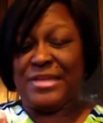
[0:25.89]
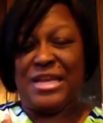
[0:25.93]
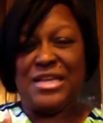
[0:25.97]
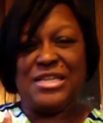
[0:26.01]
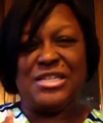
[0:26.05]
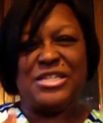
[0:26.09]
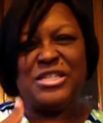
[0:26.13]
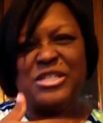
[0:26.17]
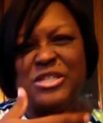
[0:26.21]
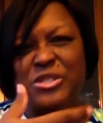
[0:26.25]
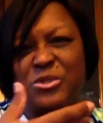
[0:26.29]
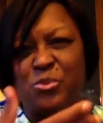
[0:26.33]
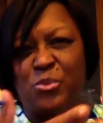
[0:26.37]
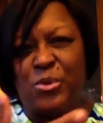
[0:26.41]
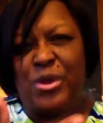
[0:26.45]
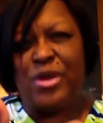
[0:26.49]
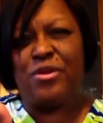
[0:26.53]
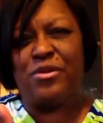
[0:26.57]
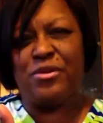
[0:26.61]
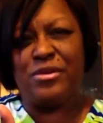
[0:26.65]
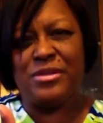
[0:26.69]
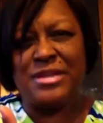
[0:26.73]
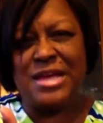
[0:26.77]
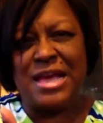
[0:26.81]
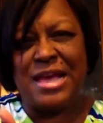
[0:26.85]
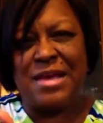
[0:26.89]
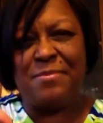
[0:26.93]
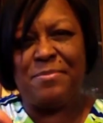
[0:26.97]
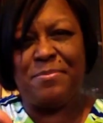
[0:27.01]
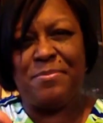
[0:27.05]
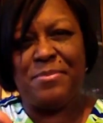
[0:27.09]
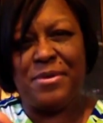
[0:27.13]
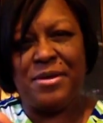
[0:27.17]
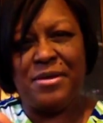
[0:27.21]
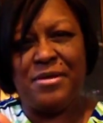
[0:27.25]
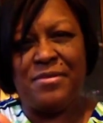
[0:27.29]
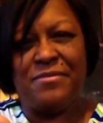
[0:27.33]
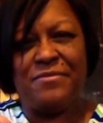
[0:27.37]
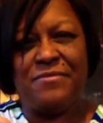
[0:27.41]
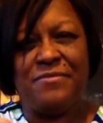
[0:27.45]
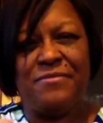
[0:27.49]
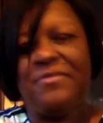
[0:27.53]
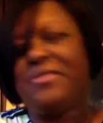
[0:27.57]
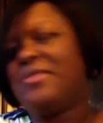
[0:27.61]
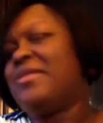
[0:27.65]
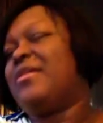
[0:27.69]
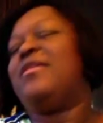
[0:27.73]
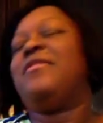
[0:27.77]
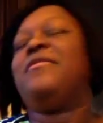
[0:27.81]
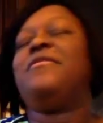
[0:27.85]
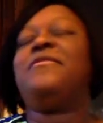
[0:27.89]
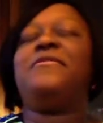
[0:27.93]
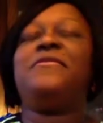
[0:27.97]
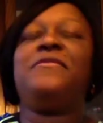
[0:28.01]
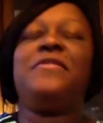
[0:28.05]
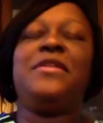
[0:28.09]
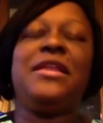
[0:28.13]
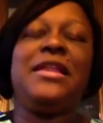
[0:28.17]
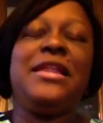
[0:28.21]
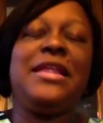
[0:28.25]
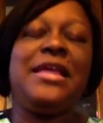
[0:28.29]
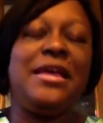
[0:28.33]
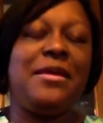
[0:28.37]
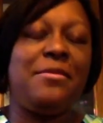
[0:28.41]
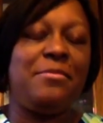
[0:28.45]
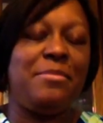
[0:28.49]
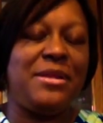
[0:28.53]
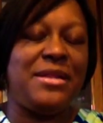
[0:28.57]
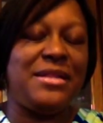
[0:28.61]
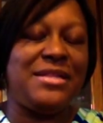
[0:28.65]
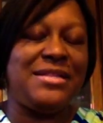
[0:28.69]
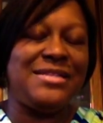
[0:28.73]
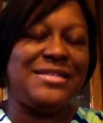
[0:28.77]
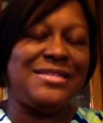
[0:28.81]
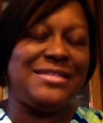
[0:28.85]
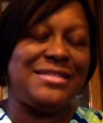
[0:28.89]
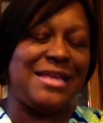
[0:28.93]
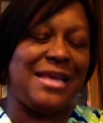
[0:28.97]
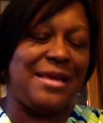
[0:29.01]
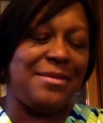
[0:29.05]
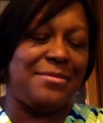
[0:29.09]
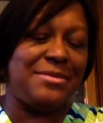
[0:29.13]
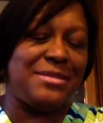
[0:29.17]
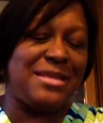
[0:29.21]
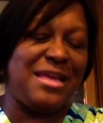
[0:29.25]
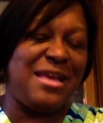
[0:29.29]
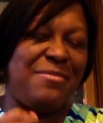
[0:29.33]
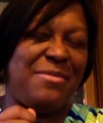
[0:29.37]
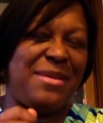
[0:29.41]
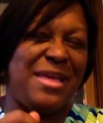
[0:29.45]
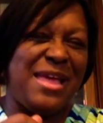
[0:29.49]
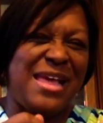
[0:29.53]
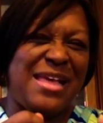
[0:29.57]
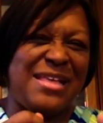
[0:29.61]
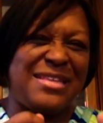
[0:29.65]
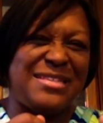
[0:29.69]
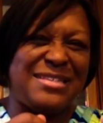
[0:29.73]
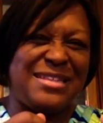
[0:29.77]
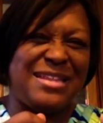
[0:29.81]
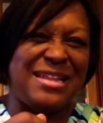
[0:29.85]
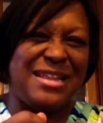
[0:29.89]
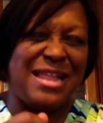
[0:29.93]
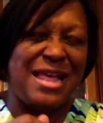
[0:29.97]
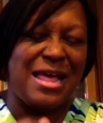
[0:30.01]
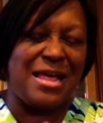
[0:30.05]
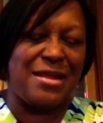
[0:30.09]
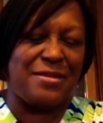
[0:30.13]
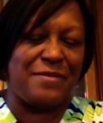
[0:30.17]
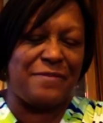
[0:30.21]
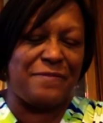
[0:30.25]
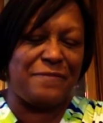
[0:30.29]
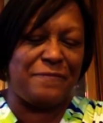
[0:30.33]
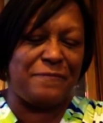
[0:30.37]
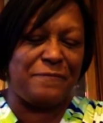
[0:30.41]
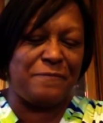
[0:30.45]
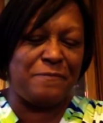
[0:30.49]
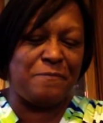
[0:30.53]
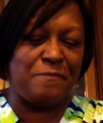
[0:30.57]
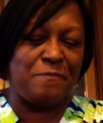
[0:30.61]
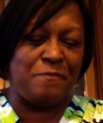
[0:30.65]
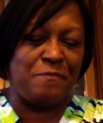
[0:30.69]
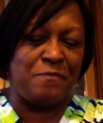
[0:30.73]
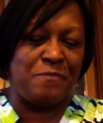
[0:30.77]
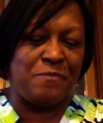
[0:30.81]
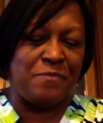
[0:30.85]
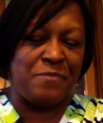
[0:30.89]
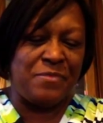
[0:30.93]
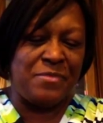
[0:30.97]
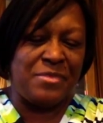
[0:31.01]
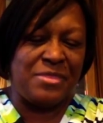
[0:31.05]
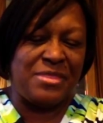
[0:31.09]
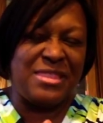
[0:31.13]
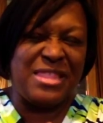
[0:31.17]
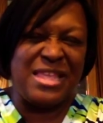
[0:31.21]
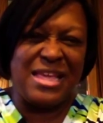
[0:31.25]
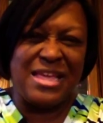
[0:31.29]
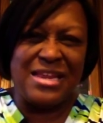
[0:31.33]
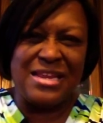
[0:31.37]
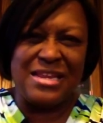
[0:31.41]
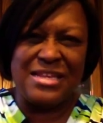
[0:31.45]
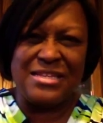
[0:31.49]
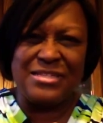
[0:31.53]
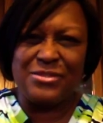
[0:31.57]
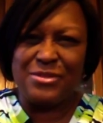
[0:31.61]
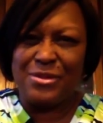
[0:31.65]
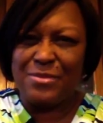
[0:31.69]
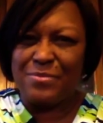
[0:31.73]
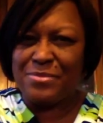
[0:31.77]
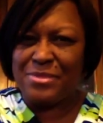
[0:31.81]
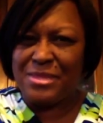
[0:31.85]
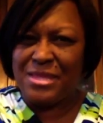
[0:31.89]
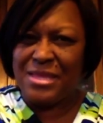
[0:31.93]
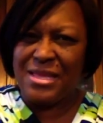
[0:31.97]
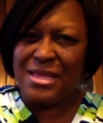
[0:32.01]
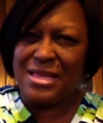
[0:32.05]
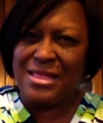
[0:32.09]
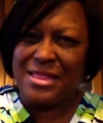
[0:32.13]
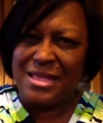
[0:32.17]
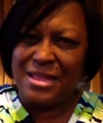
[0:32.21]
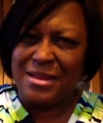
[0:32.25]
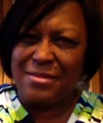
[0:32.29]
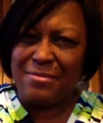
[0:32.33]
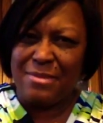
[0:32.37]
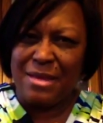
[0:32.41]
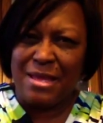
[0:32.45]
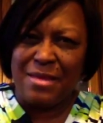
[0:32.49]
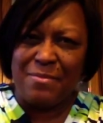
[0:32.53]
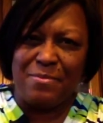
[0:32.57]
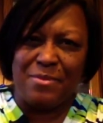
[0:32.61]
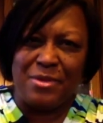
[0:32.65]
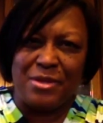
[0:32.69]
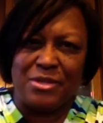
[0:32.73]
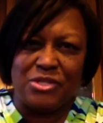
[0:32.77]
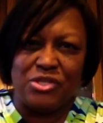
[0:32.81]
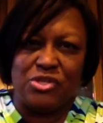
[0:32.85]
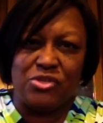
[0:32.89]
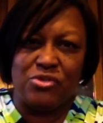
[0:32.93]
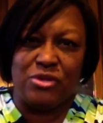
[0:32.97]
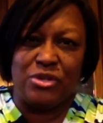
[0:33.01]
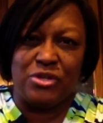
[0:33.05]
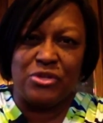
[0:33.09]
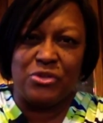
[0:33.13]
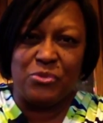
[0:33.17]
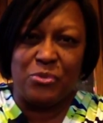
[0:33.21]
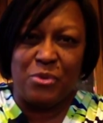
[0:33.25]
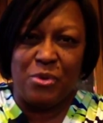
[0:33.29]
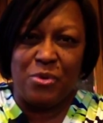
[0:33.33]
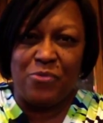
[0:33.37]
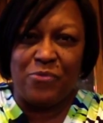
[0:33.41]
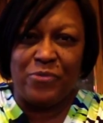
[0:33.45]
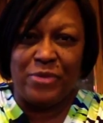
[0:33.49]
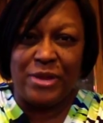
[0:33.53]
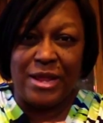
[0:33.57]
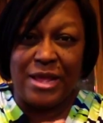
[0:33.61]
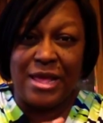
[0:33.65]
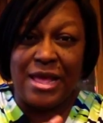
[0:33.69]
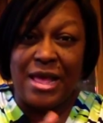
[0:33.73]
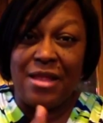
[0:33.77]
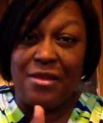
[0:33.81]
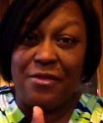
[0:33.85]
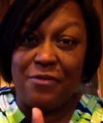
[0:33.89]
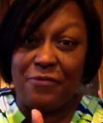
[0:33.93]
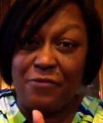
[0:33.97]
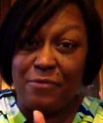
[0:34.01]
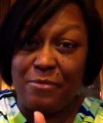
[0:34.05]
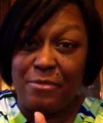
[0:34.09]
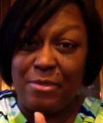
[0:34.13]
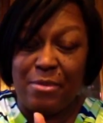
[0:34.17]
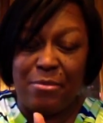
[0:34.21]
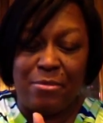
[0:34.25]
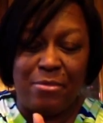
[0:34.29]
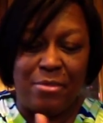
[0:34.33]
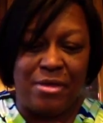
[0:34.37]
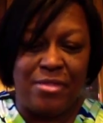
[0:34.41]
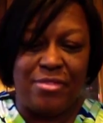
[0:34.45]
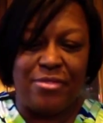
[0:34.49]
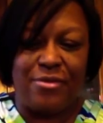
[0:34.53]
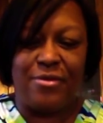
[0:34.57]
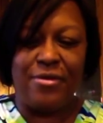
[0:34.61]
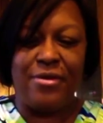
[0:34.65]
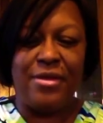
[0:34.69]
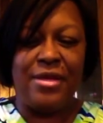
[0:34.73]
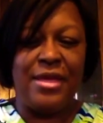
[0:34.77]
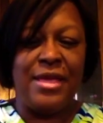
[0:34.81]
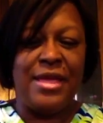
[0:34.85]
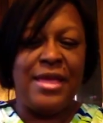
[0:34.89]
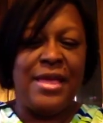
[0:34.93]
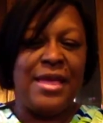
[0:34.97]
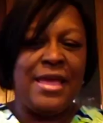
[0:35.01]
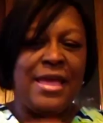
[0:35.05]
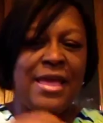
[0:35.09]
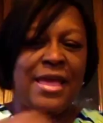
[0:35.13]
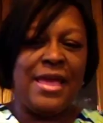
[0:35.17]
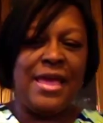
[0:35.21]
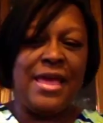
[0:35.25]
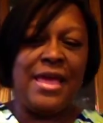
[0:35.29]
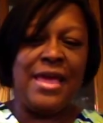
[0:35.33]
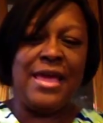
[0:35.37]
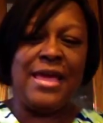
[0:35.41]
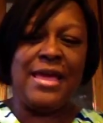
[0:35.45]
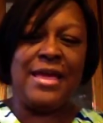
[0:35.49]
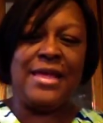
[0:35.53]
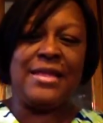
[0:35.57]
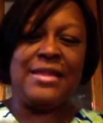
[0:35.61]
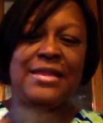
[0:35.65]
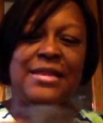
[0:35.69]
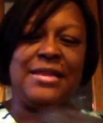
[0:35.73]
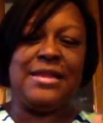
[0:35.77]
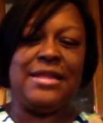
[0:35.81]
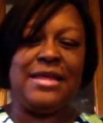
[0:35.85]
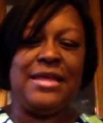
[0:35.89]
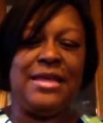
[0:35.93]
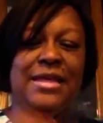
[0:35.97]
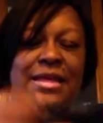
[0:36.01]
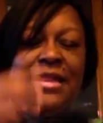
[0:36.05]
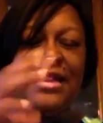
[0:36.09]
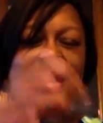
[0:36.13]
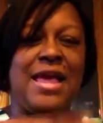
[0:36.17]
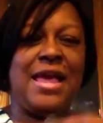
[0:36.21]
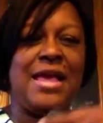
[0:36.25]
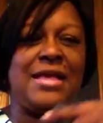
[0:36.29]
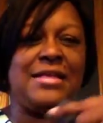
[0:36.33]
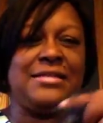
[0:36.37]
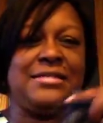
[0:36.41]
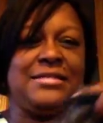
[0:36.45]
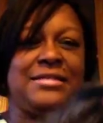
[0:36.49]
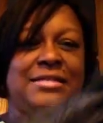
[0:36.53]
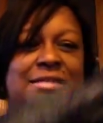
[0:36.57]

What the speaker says: sweater type of knit, but at the same time it has a lot of thickness, so I'm thinking that it might be a stretch woven. I got it from my mother, and it has